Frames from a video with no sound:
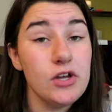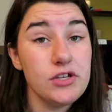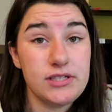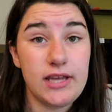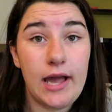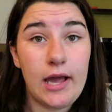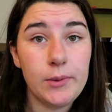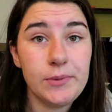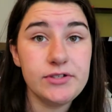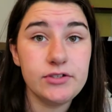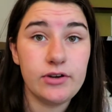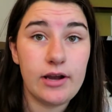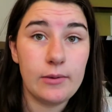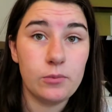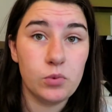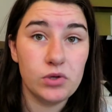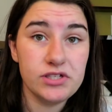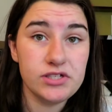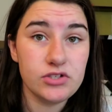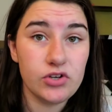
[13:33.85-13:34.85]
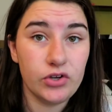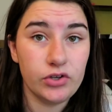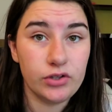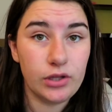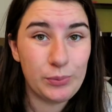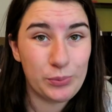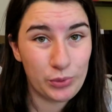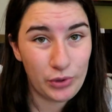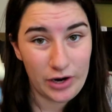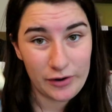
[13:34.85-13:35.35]
So I always grab one snow
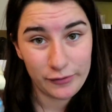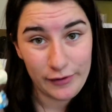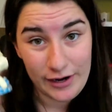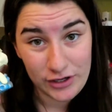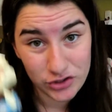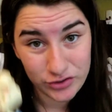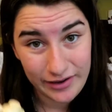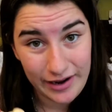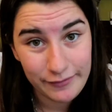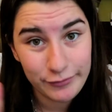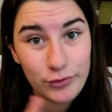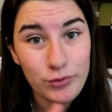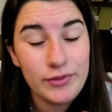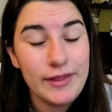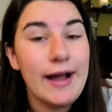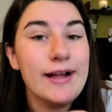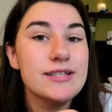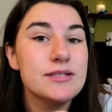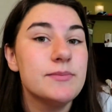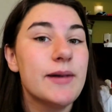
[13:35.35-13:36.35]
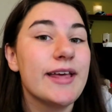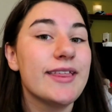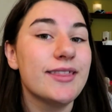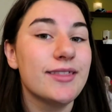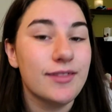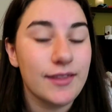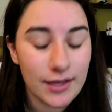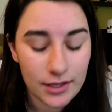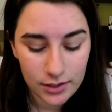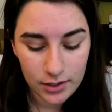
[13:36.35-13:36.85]
globe wherever I travel, that's my
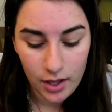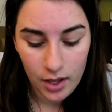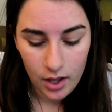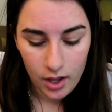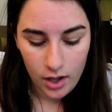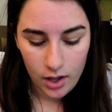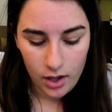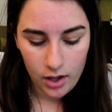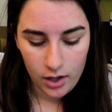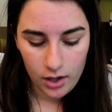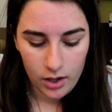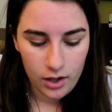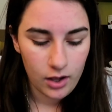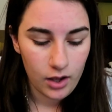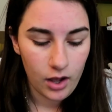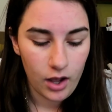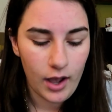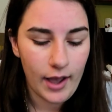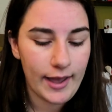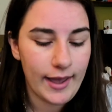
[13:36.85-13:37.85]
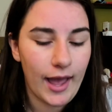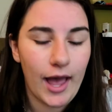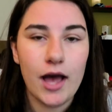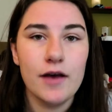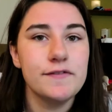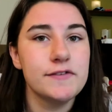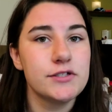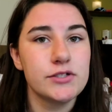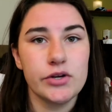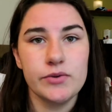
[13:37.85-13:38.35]
thing. I
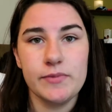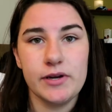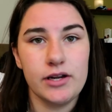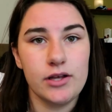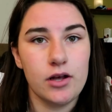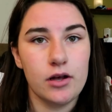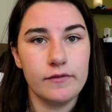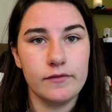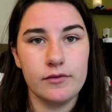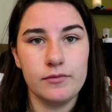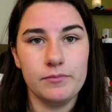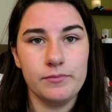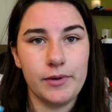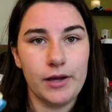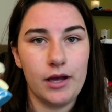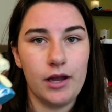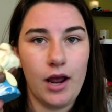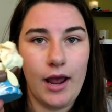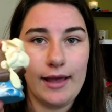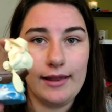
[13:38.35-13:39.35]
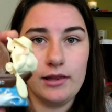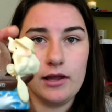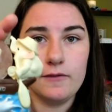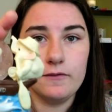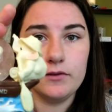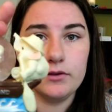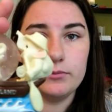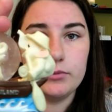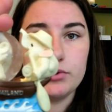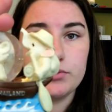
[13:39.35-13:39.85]
have so many of them, but I
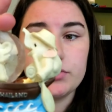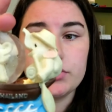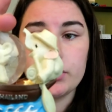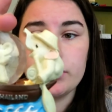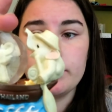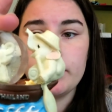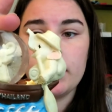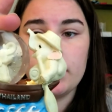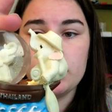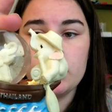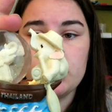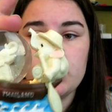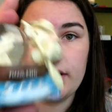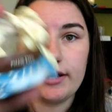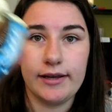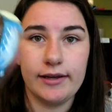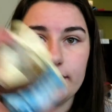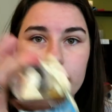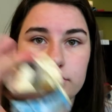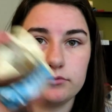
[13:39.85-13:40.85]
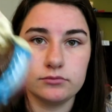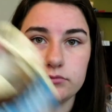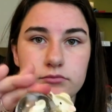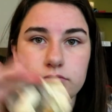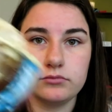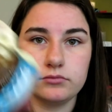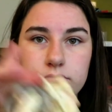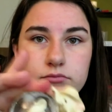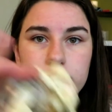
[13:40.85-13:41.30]
love them all so much, and